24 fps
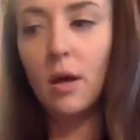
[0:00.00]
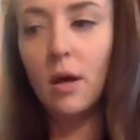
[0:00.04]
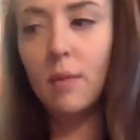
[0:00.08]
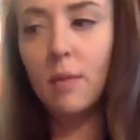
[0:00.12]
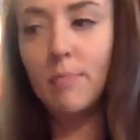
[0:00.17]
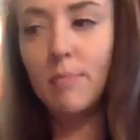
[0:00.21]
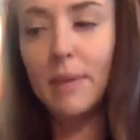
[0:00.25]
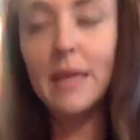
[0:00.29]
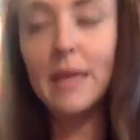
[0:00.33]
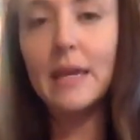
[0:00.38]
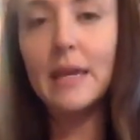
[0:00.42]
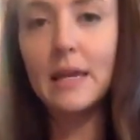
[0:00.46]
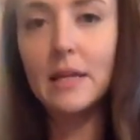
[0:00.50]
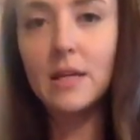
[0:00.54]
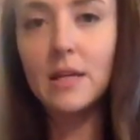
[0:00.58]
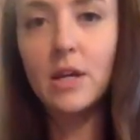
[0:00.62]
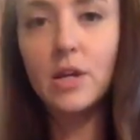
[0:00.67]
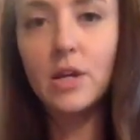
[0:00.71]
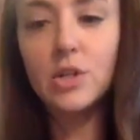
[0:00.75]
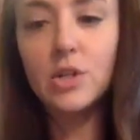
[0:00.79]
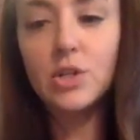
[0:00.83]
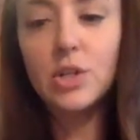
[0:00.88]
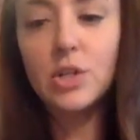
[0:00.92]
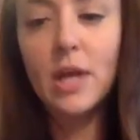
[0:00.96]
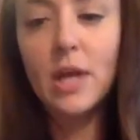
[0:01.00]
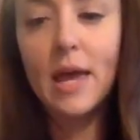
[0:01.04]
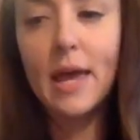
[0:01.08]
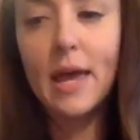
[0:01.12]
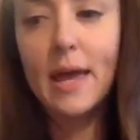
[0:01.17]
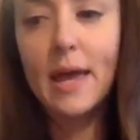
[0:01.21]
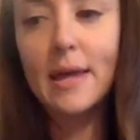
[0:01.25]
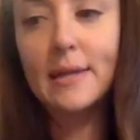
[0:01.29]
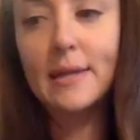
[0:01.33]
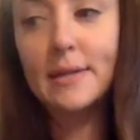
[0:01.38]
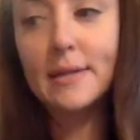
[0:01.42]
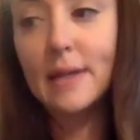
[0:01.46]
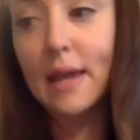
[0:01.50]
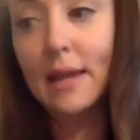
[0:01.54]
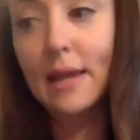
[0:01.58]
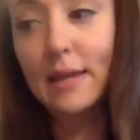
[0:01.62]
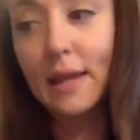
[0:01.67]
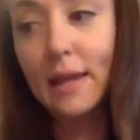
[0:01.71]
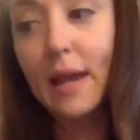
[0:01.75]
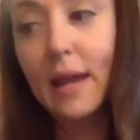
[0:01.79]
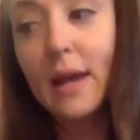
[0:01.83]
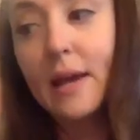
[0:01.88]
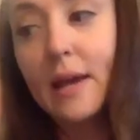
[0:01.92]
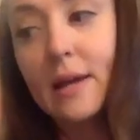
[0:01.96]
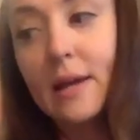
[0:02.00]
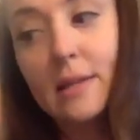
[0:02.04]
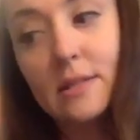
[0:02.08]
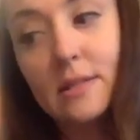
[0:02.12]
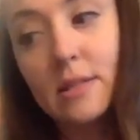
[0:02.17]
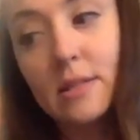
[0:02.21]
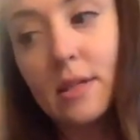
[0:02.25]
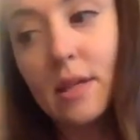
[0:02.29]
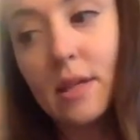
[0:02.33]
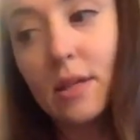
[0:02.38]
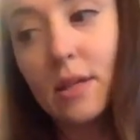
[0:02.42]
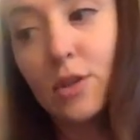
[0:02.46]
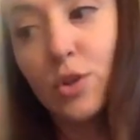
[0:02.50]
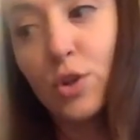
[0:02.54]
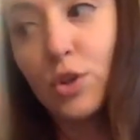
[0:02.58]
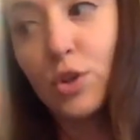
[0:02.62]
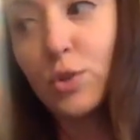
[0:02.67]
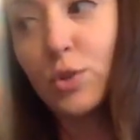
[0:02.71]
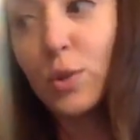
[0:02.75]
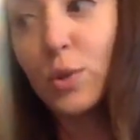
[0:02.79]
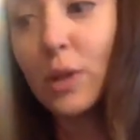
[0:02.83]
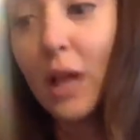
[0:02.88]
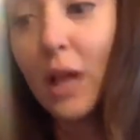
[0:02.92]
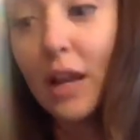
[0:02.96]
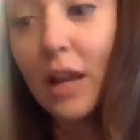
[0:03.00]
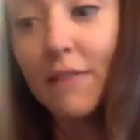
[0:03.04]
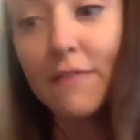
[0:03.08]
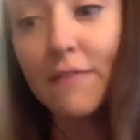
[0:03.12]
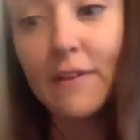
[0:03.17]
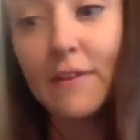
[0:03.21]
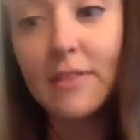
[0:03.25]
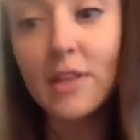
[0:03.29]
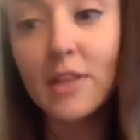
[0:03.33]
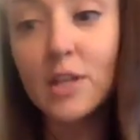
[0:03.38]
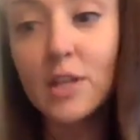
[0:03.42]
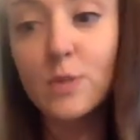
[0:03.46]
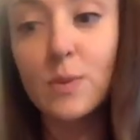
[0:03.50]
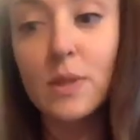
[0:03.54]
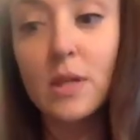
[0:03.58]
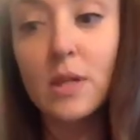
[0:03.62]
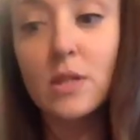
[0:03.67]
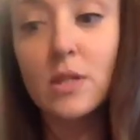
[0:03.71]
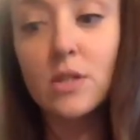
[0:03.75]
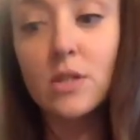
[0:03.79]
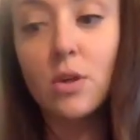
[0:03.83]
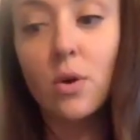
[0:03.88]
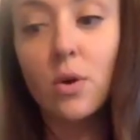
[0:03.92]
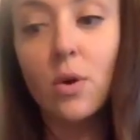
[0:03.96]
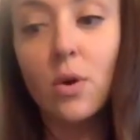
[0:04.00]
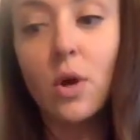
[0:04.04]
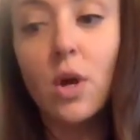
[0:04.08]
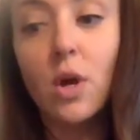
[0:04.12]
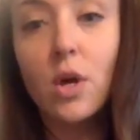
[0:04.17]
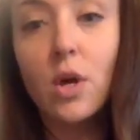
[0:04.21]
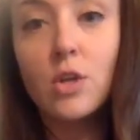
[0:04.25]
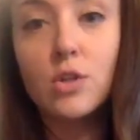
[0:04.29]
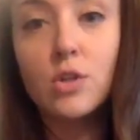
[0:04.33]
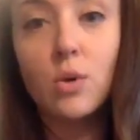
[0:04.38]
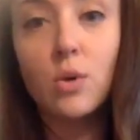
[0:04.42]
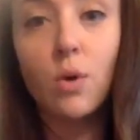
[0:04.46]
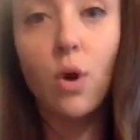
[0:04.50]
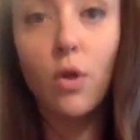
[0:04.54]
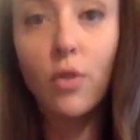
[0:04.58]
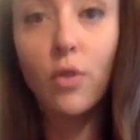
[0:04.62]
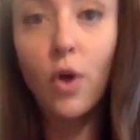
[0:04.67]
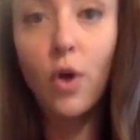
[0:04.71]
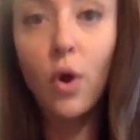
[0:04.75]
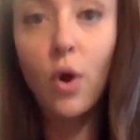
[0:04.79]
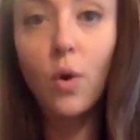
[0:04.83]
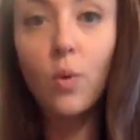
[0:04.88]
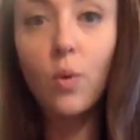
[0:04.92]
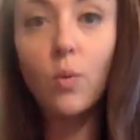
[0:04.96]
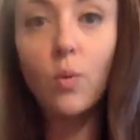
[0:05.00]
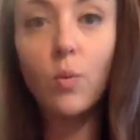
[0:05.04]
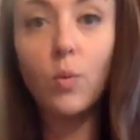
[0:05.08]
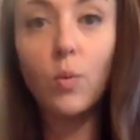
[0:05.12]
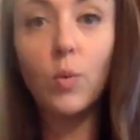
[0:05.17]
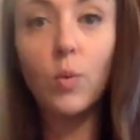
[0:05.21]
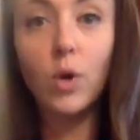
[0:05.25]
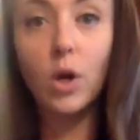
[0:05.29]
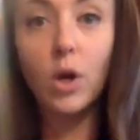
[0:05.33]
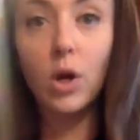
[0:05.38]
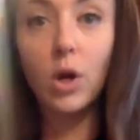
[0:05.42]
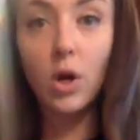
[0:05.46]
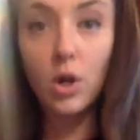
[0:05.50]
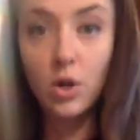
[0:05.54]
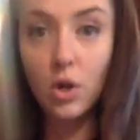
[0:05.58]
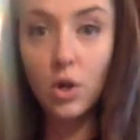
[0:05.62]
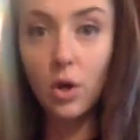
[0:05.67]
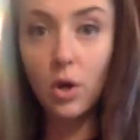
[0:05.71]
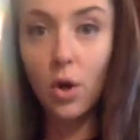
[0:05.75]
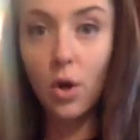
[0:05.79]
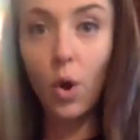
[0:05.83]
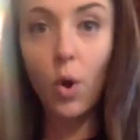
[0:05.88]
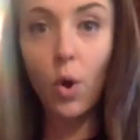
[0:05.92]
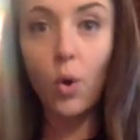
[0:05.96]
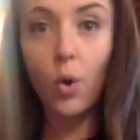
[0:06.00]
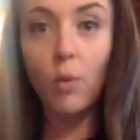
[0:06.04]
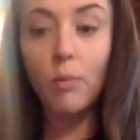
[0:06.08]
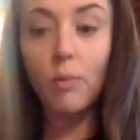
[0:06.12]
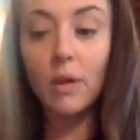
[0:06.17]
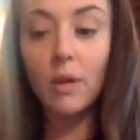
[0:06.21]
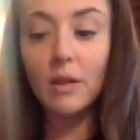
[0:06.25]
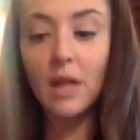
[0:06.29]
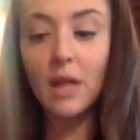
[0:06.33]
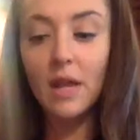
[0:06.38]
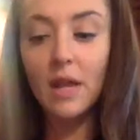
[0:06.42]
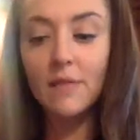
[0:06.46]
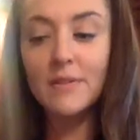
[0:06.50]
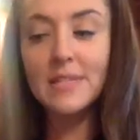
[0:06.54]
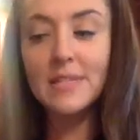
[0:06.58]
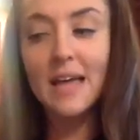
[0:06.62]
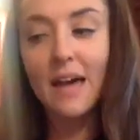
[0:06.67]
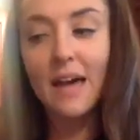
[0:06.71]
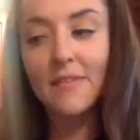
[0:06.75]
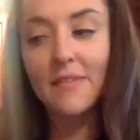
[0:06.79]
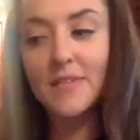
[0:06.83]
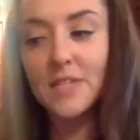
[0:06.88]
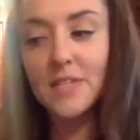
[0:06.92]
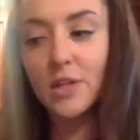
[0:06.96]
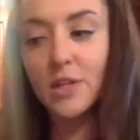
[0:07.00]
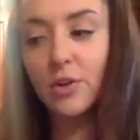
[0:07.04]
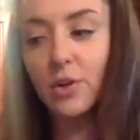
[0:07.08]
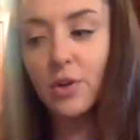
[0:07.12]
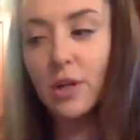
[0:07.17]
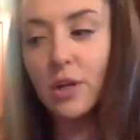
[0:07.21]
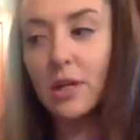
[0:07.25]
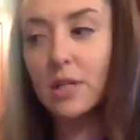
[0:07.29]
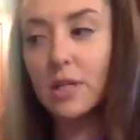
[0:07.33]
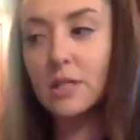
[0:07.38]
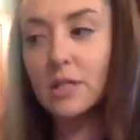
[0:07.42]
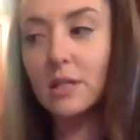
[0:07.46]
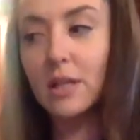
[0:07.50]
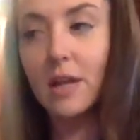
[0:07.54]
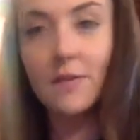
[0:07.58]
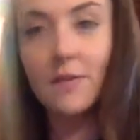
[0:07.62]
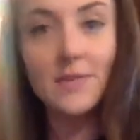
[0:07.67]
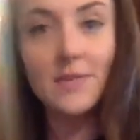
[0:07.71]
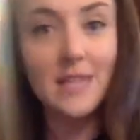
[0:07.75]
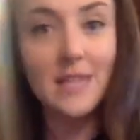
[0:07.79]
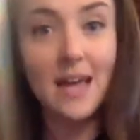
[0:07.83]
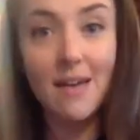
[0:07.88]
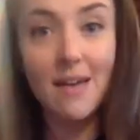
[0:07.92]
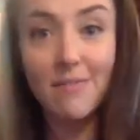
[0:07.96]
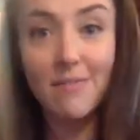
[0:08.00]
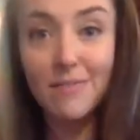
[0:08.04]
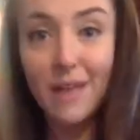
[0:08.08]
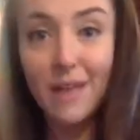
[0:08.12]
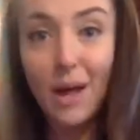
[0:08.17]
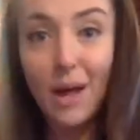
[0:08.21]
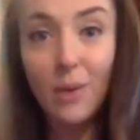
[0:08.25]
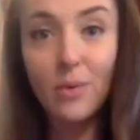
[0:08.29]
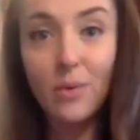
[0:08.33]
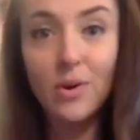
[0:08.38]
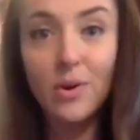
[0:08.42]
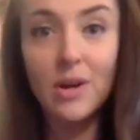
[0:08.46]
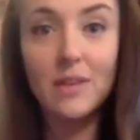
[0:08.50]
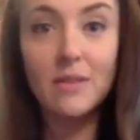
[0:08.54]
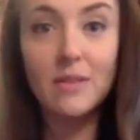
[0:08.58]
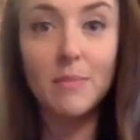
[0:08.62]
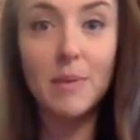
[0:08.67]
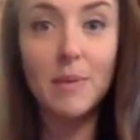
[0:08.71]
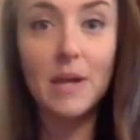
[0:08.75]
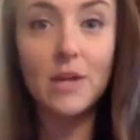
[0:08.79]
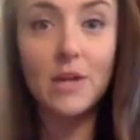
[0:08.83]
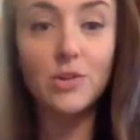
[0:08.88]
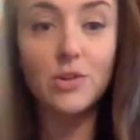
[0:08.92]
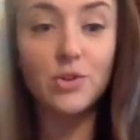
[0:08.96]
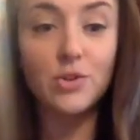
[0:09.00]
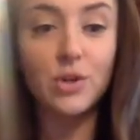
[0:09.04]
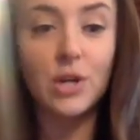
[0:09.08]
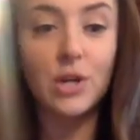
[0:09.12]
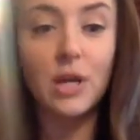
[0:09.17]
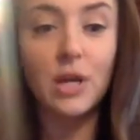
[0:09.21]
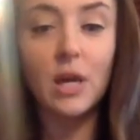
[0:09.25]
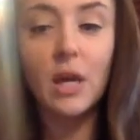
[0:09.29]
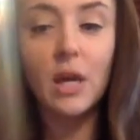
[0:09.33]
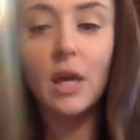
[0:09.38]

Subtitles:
baking dish, and yeah, and you can do a lot of fun things with this. So although we're home, a lot of us have these ingredients. A lot of us have flour in the pantry,